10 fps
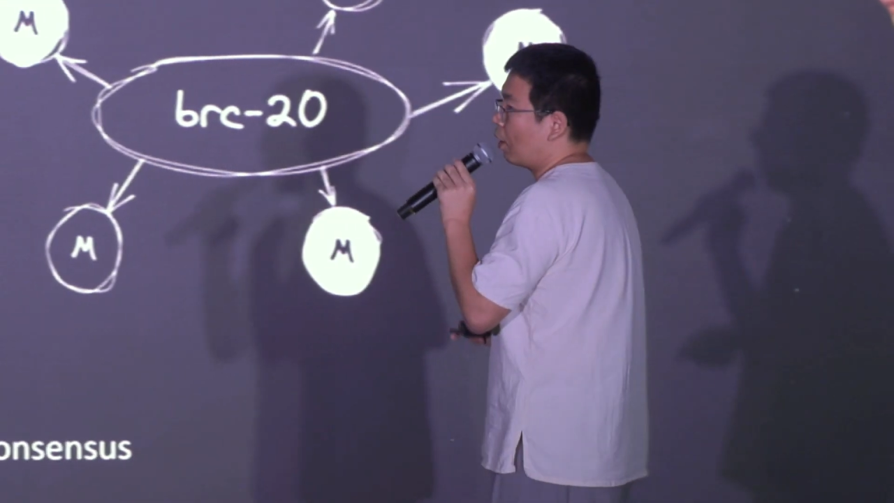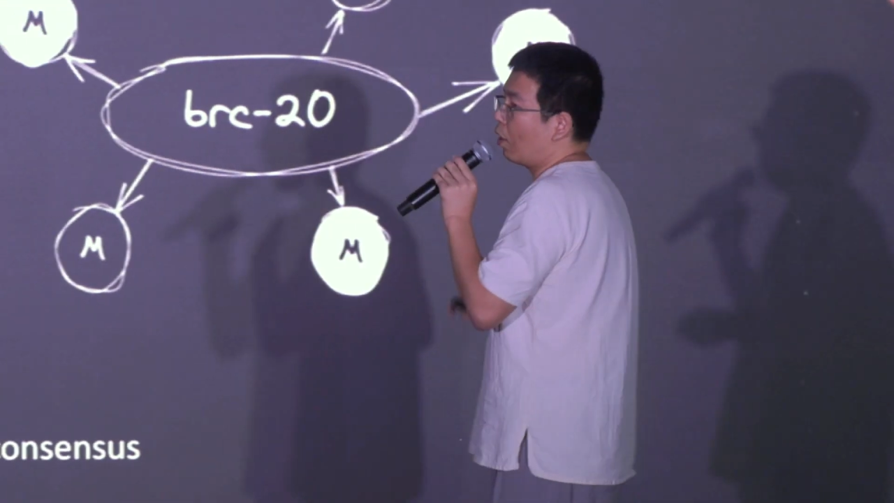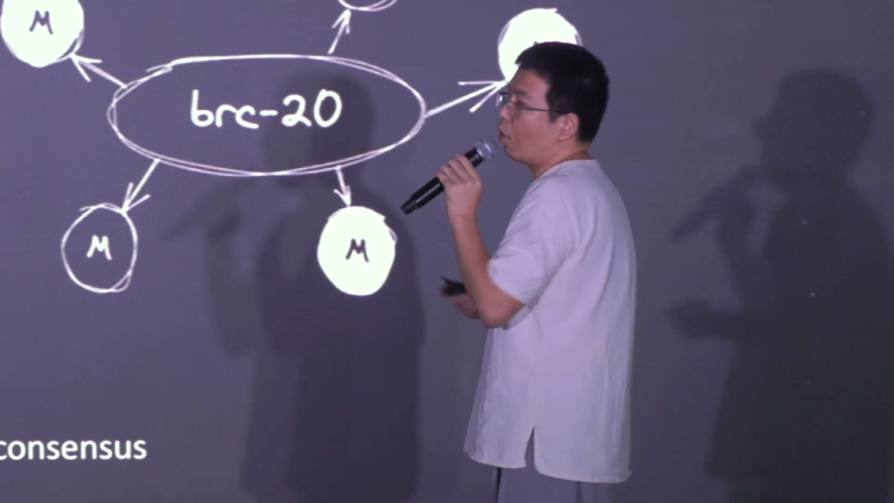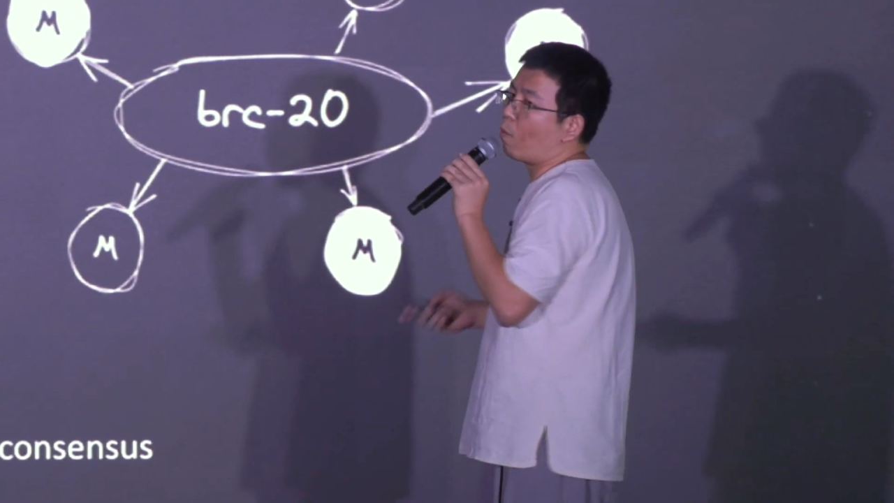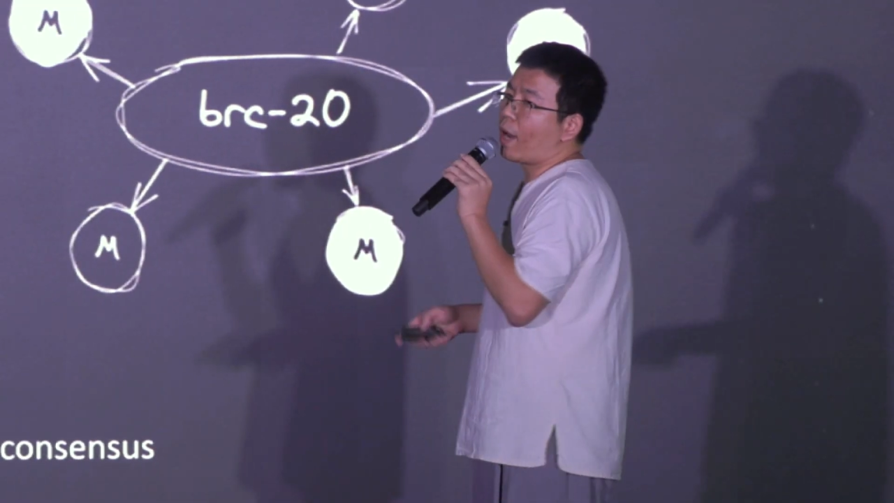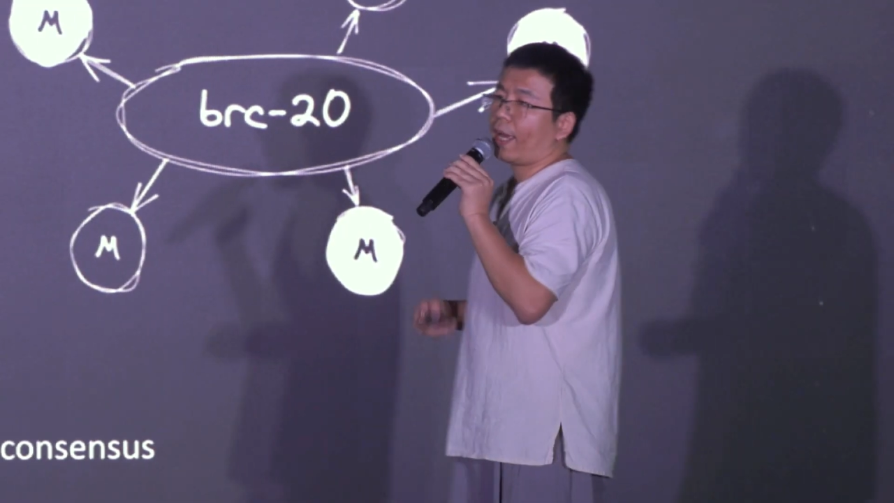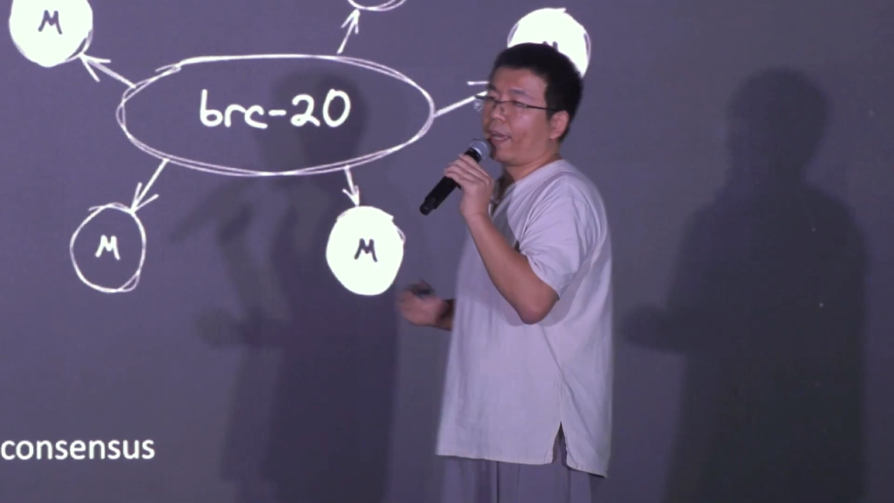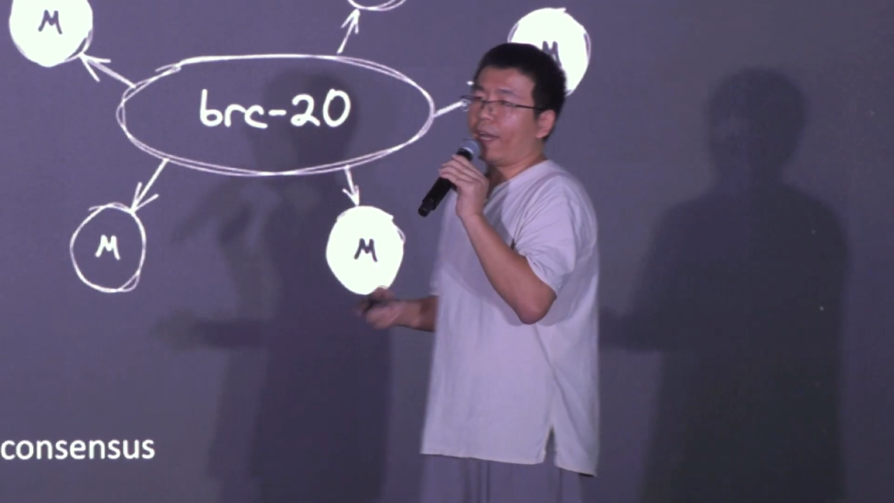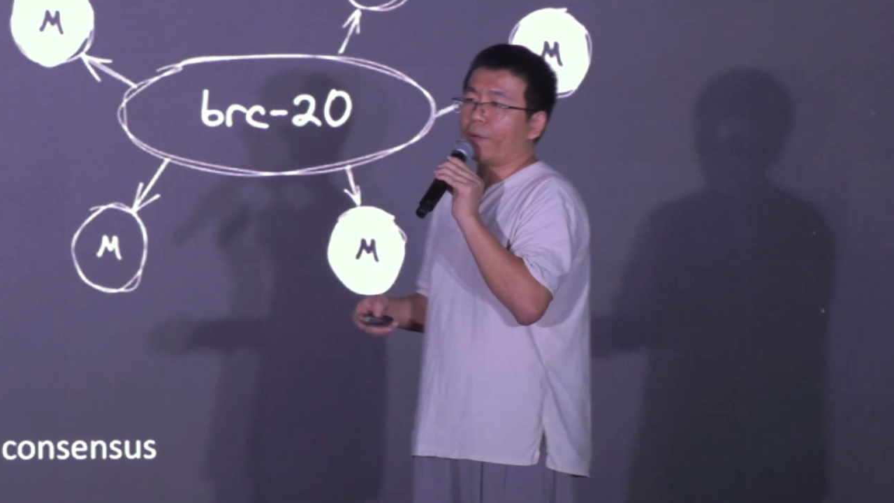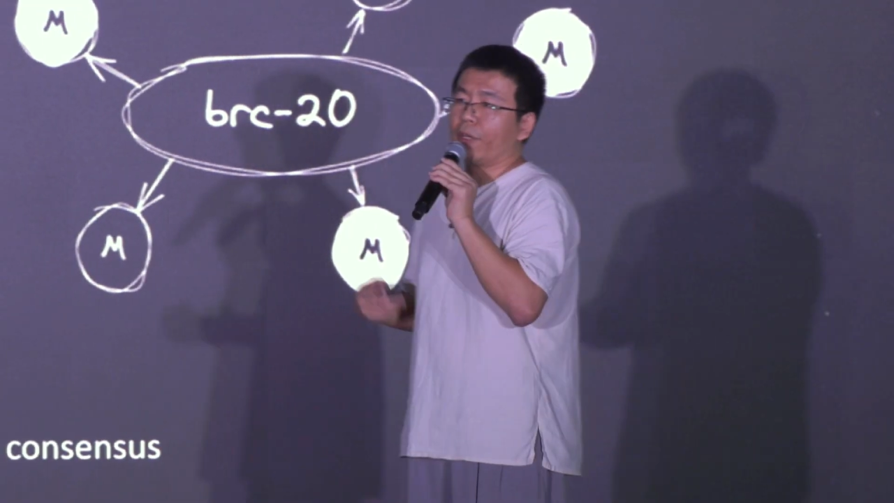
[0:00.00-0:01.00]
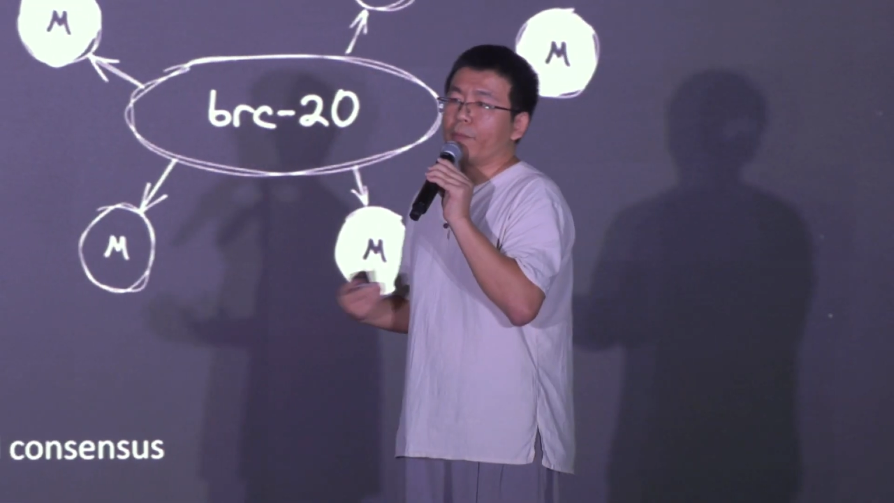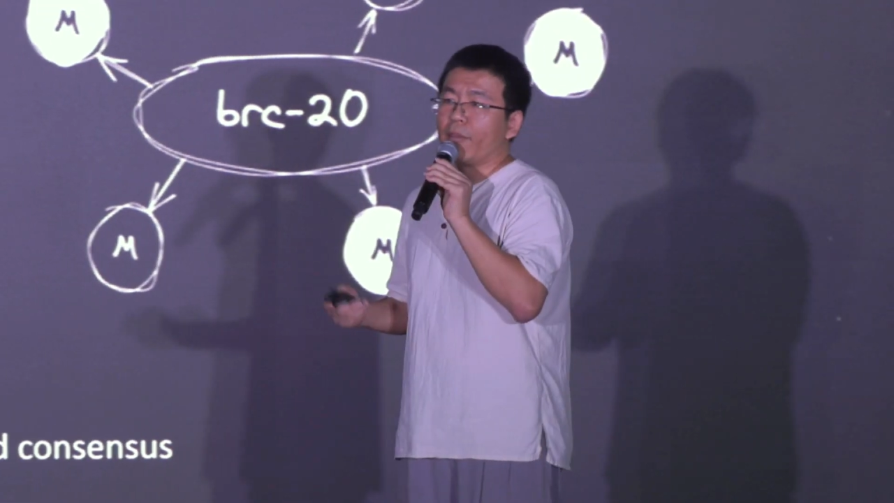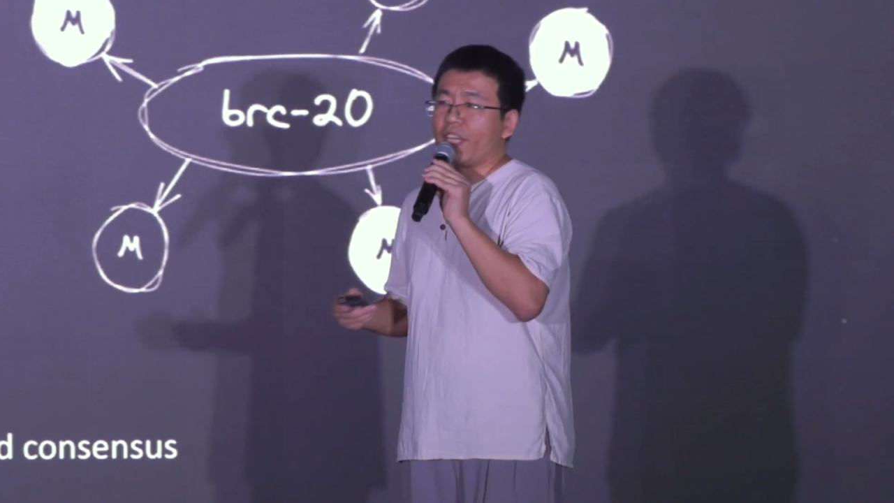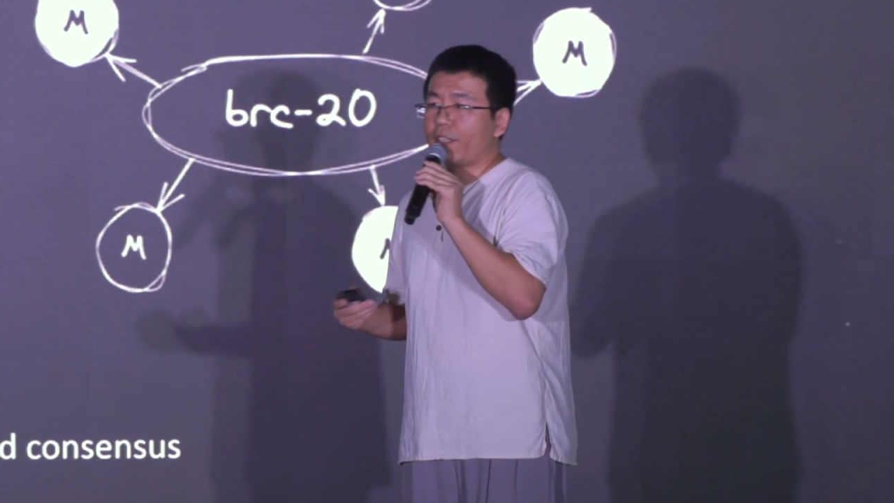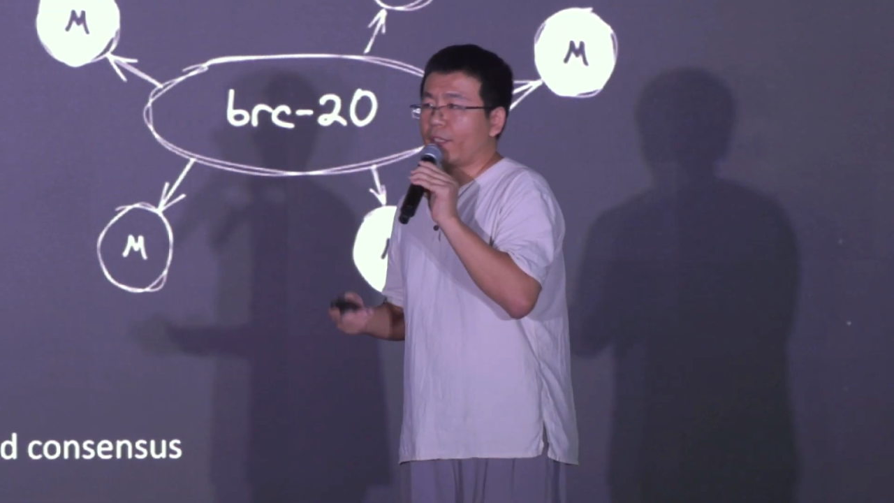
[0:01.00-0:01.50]
Why are we
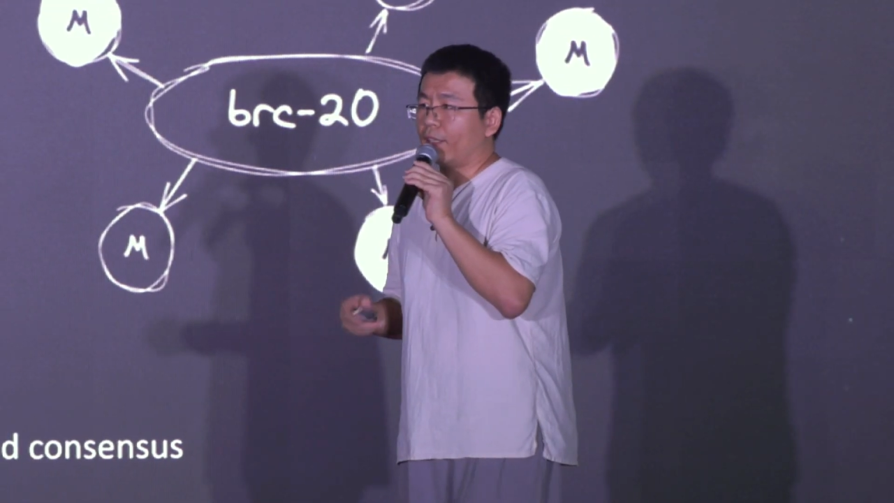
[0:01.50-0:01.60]
mentioning